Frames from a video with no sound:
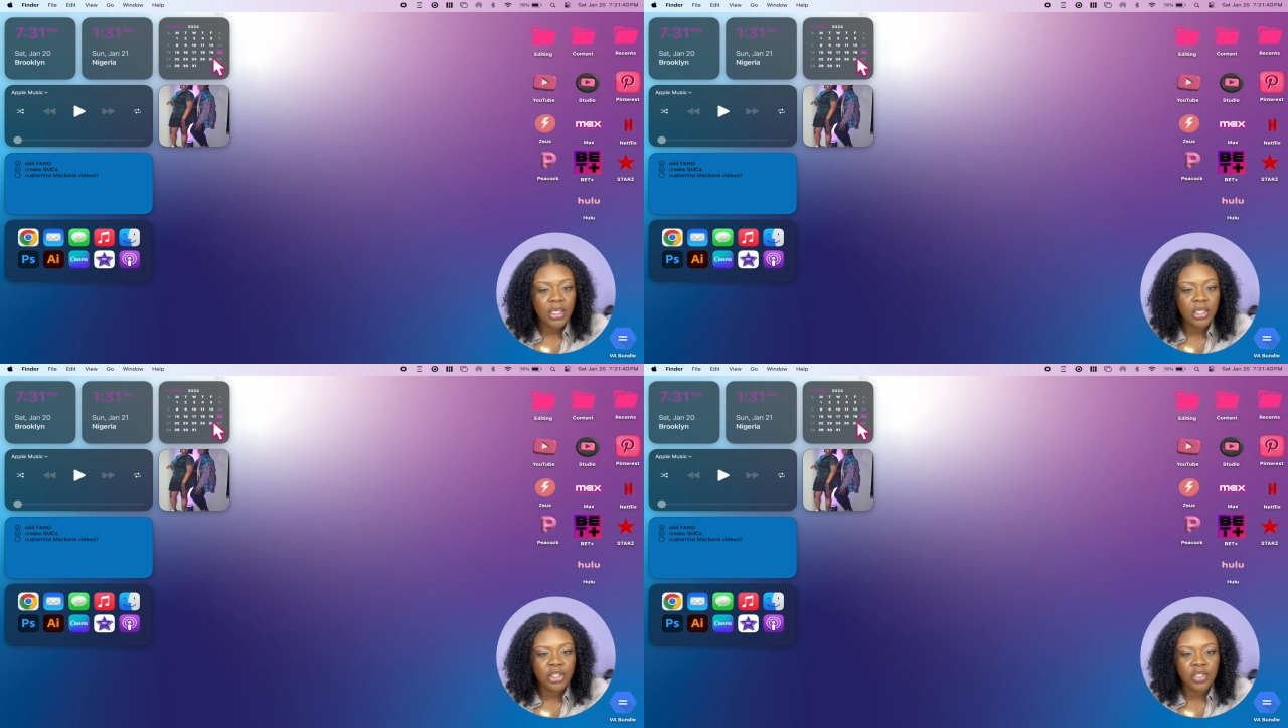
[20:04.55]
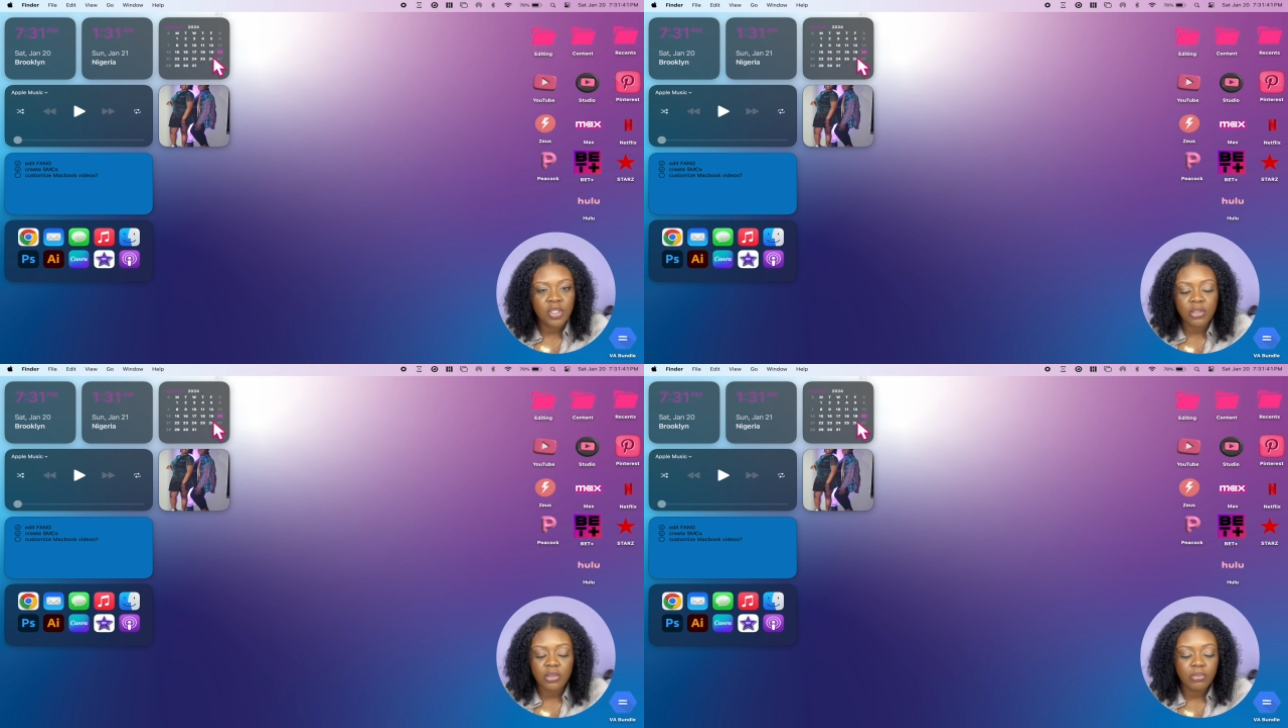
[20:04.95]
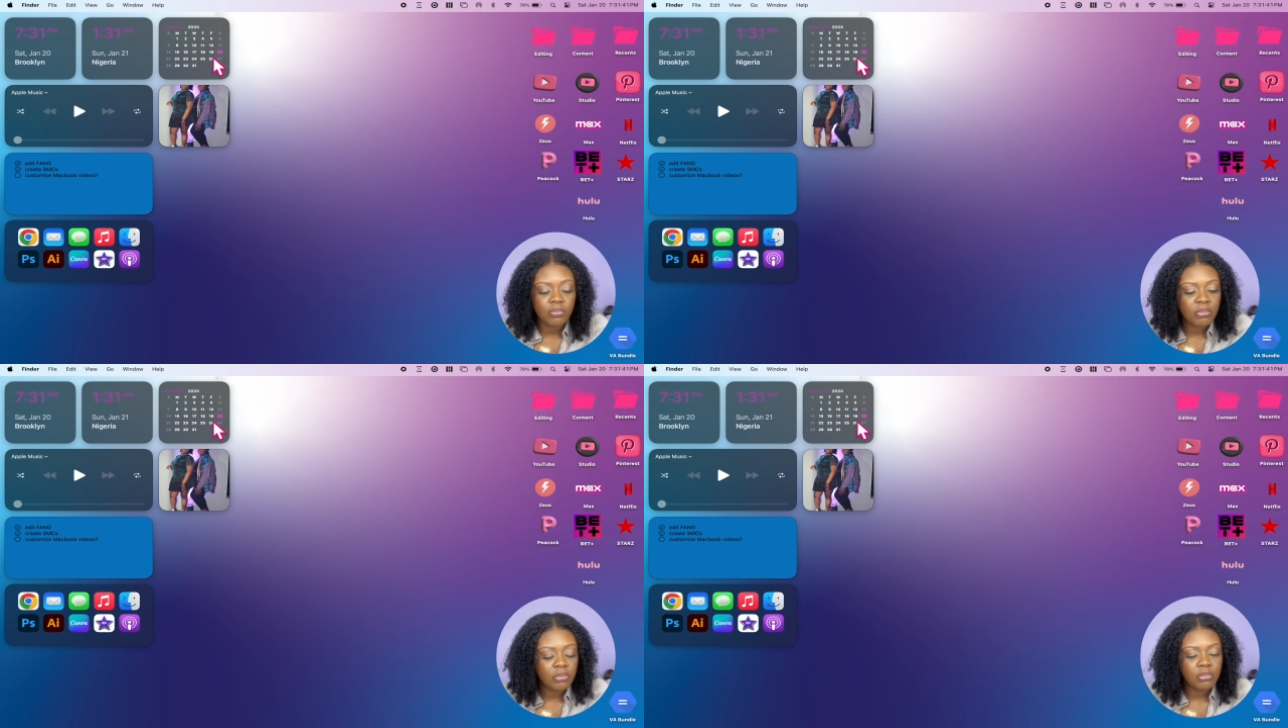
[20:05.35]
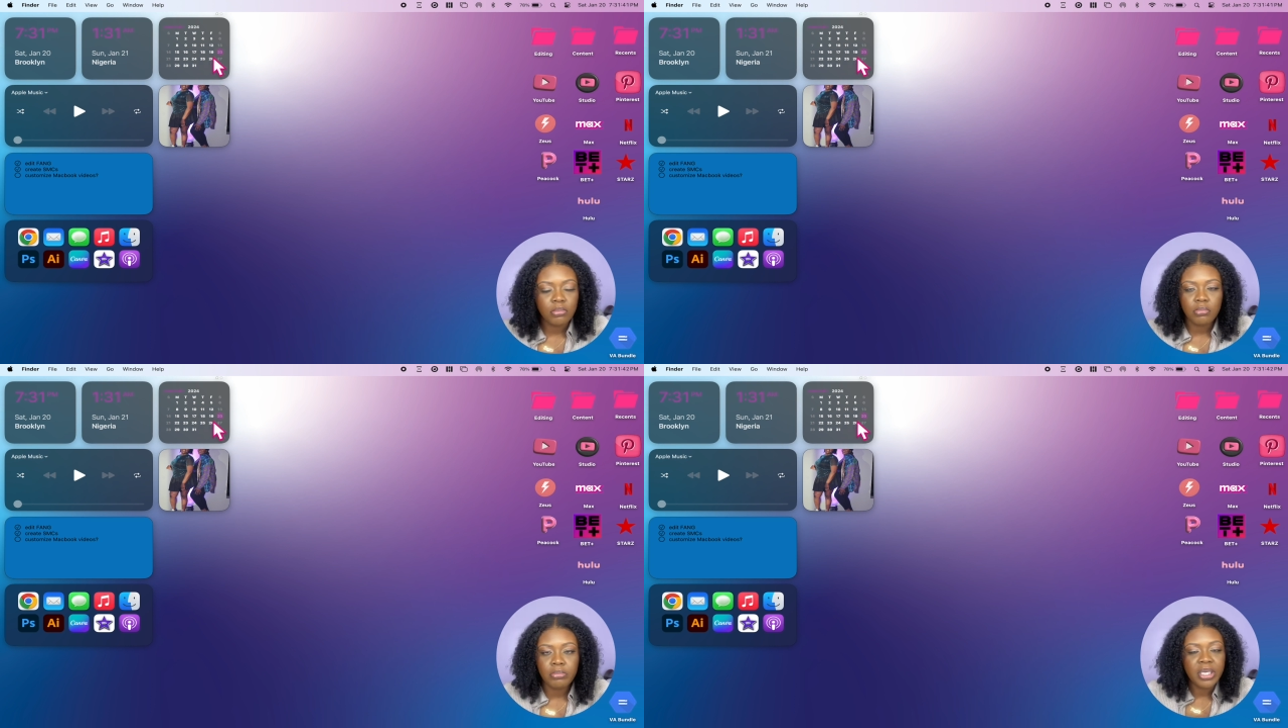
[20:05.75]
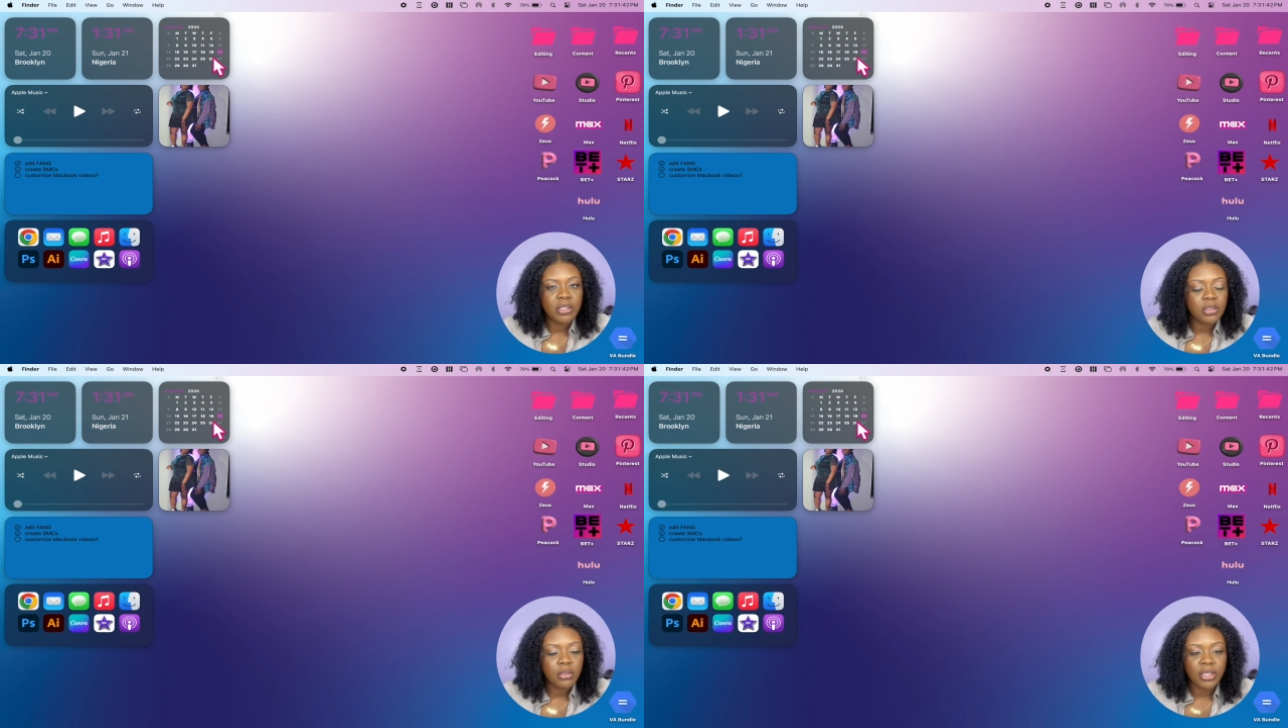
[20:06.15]
It just
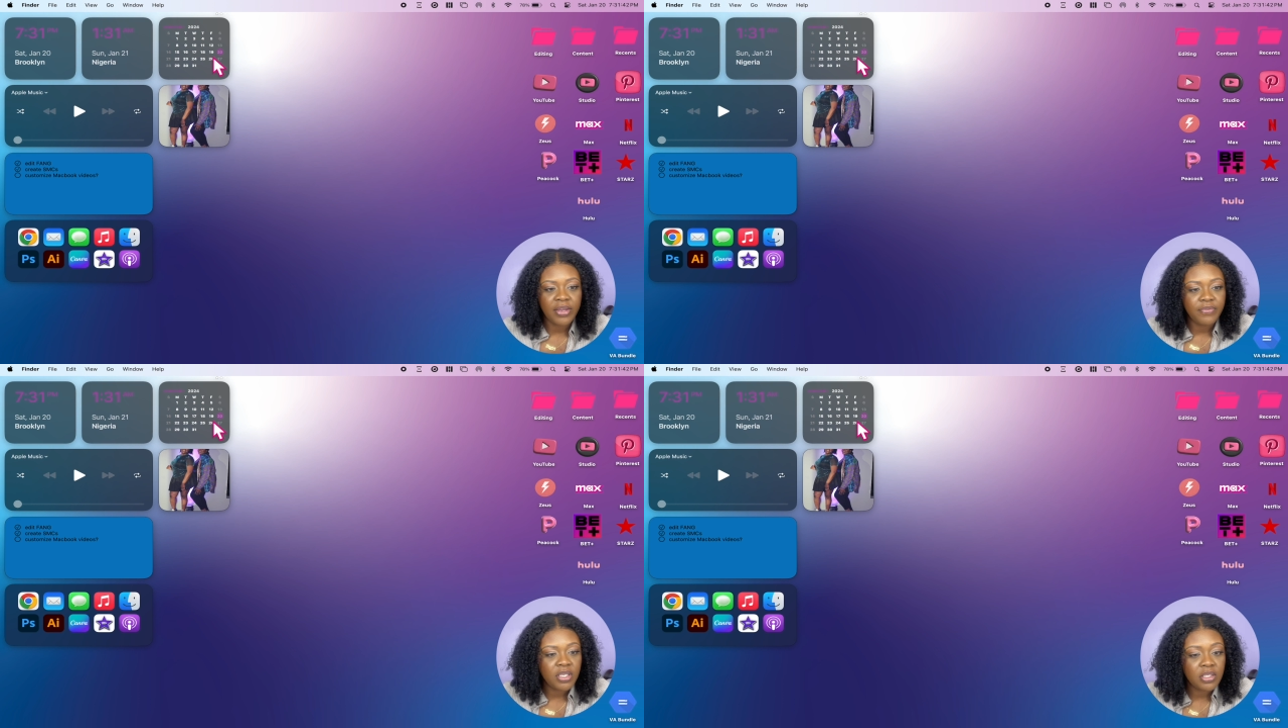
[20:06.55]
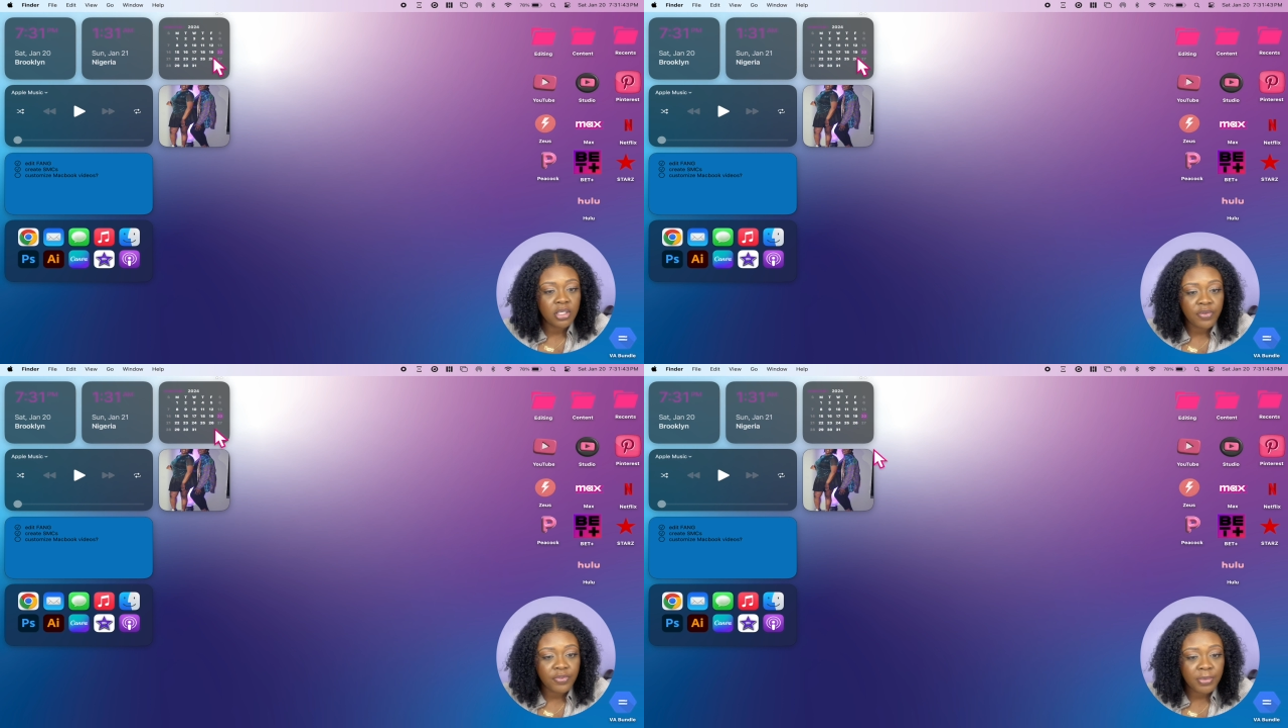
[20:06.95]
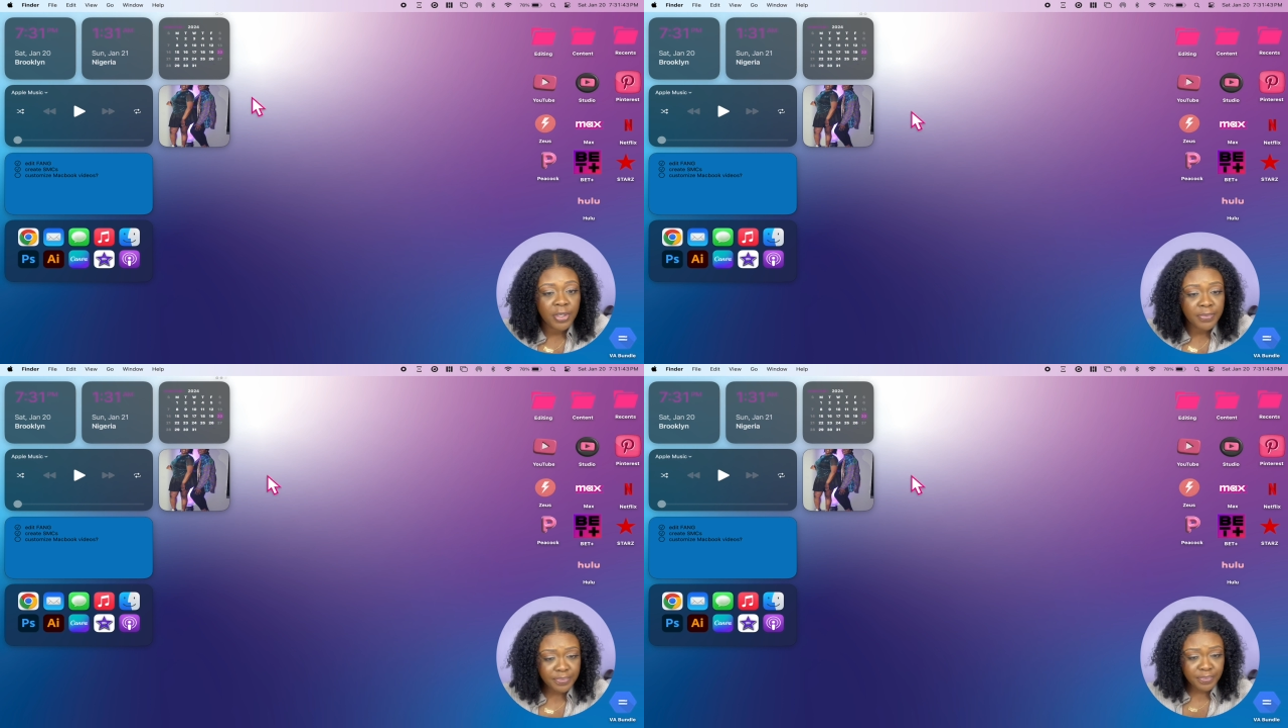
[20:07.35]
makes life easier for me.